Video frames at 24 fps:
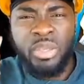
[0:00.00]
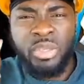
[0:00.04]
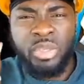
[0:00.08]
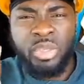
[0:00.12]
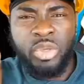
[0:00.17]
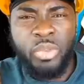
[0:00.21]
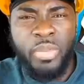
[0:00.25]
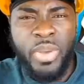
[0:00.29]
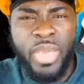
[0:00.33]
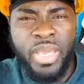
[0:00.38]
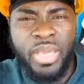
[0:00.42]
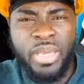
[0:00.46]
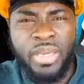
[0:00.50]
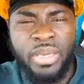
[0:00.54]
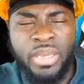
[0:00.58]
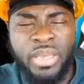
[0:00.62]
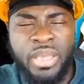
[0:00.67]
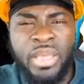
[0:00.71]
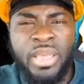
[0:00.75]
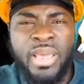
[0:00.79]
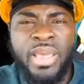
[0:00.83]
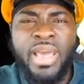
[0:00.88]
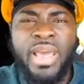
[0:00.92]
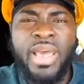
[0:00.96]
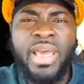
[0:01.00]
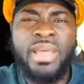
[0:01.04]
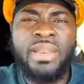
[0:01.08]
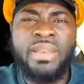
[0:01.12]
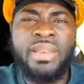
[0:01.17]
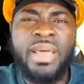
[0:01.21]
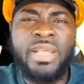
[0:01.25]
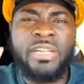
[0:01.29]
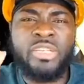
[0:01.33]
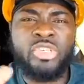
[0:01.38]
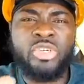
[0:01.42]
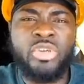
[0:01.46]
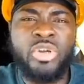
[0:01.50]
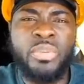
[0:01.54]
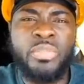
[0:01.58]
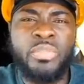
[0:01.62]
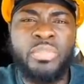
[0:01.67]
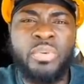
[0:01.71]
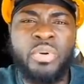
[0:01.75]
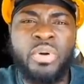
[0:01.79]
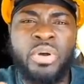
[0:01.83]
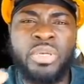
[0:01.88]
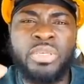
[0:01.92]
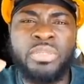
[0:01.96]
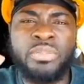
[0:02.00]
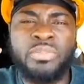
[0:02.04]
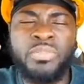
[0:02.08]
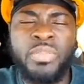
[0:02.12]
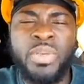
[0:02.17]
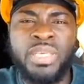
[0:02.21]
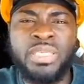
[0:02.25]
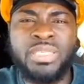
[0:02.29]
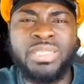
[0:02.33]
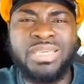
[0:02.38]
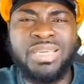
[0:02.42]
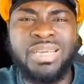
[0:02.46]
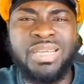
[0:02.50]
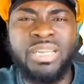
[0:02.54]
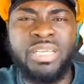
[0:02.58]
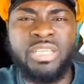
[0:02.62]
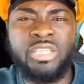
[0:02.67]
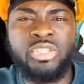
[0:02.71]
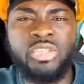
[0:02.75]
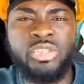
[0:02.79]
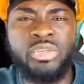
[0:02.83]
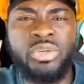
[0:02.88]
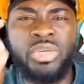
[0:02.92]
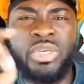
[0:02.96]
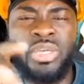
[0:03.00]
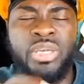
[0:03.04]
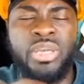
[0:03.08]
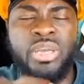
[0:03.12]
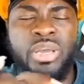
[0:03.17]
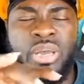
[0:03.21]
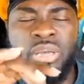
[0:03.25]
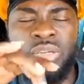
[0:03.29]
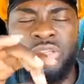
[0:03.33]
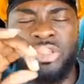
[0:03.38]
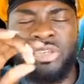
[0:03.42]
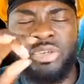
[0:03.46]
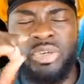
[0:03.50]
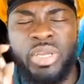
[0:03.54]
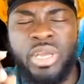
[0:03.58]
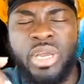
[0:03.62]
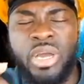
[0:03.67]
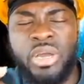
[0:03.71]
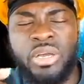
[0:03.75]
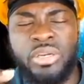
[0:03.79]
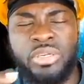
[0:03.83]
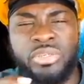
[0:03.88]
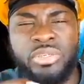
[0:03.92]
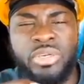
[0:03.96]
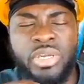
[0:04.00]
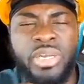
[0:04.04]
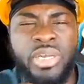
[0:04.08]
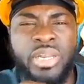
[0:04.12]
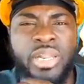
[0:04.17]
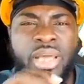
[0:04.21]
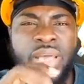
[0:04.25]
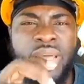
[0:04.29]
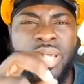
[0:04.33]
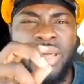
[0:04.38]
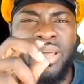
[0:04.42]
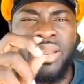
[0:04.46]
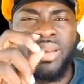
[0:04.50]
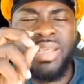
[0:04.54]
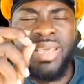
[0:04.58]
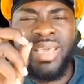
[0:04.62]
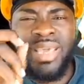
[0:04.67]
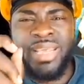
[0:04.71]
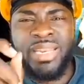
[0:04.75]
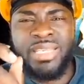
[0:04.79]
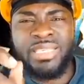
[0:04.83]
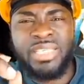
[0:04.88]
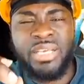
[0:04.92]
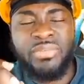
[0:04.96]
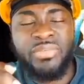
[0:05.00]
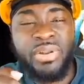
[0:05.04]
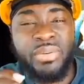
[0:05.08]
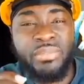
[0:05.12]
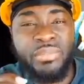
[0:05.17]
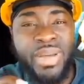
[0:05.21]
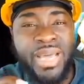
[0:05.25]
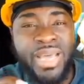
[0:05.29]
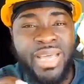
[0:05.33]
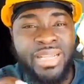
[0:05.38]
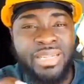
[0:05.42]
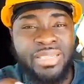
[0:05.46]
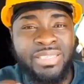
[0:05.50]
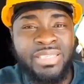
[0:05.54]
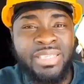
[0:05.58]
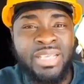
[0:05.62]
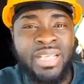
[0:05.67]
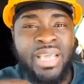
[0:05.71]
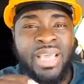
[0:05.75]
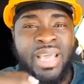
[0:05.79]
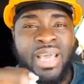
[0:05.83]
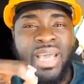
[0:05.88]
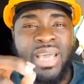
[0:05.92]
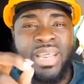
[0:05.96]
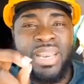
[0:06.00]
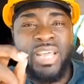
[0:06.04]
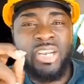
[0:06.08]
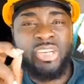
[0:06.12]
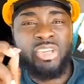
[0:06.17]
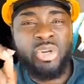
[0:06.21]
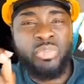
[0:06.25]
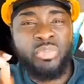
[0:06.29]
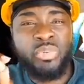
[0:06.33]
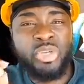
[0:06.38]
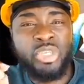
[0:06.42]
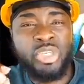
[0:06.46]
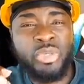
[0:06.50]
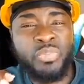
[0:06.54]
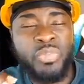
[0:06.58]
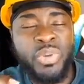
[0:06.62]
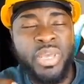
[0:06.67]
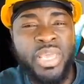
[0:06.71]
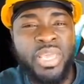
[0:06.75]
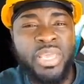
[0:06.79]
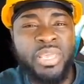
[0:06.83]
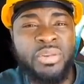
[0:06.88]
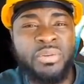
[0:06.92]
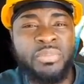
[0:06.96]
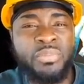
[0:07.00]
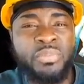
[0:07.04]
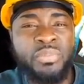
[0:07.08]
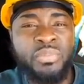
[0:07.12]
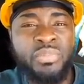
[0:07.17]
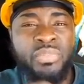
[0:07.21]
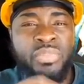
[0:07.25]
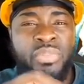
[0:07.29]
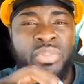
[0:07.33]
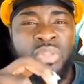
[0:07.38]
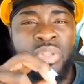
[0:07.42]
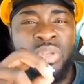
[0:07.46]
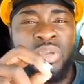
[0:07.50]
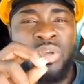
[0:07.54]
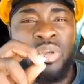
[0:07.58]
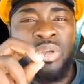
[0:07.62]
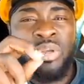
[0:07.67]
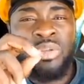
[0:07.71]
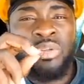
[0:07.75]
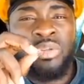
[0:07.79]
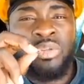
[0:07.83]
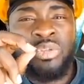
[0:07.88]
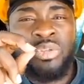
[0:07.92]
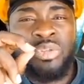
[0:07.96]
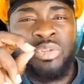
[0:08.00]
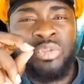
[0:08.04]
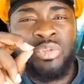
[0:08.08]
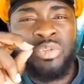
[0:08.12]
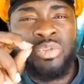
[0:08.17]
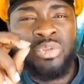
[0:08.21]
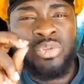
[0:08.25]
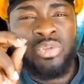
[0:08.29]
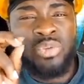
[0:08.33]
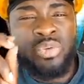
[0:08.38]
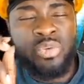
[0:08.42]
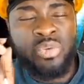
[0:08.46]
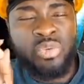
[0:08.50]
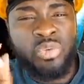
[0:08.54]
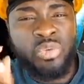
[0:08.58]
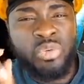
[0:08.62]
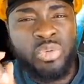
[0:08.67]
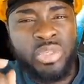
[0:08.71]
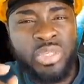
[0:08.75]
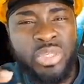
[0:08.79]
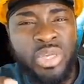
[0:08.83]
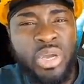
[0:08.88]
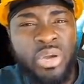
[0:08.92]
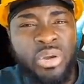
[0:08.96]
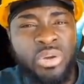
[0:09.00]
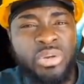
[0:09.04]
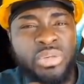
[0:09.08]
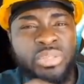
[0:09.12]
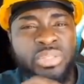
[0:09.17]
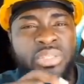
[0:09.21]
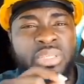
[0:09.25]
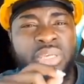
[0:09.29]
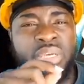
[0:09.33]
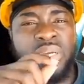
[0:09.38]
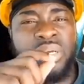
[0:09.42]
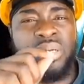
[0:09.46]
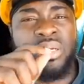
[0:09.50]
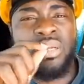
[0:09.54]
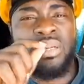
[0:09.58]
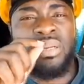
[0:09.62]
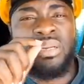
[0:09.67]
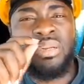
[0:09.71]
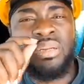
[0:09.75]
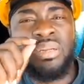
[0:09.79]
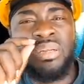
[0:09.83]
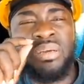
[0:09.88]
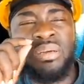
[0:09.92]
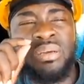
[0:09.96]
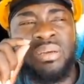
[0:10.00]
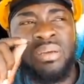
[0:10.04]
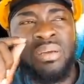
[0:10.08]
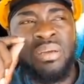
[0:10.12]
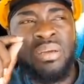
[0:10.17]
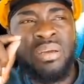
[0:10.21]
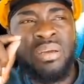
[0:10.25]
Quebec, and that trip was basically three three hundred and eighty seven miles, and that trip was paying two thousand